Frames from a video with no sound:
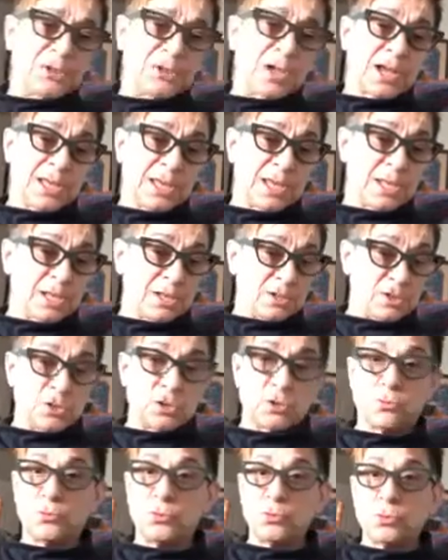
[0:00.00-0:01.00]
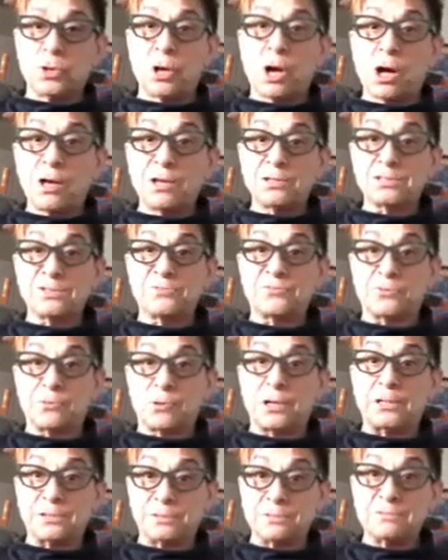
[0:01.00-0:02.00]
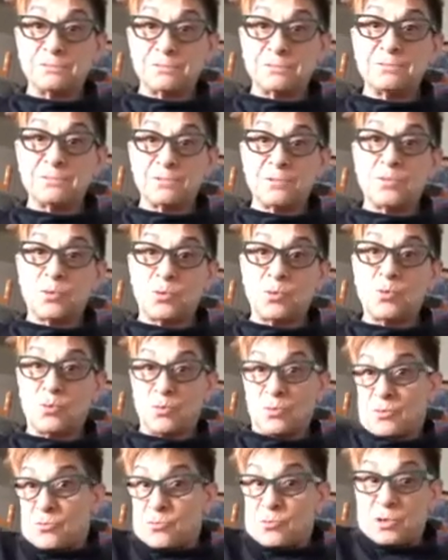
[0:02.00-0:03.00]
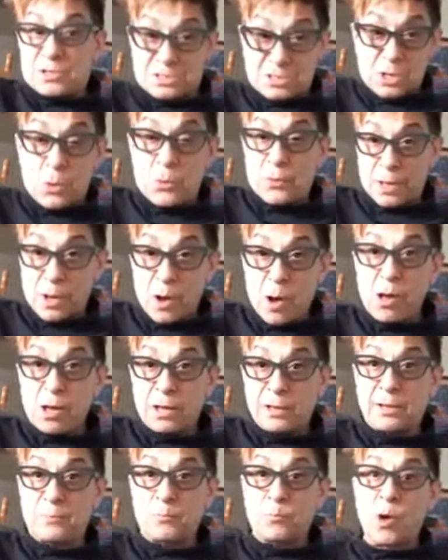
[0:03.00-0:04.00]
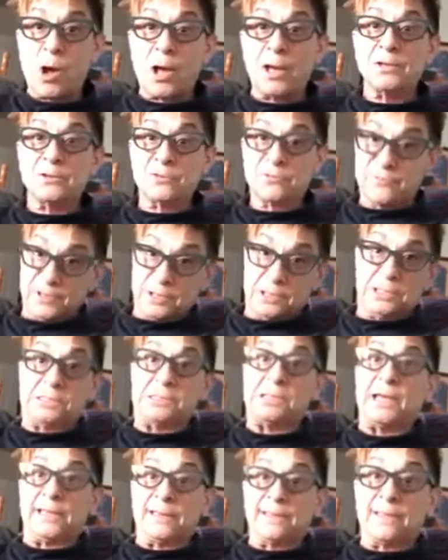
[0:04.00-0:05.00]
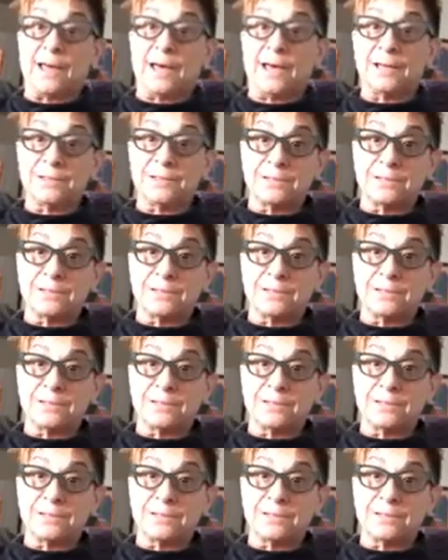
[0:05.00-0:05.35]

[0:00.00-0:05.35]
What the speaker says: not getting to the root cause of what's going on and why you're feeling like that.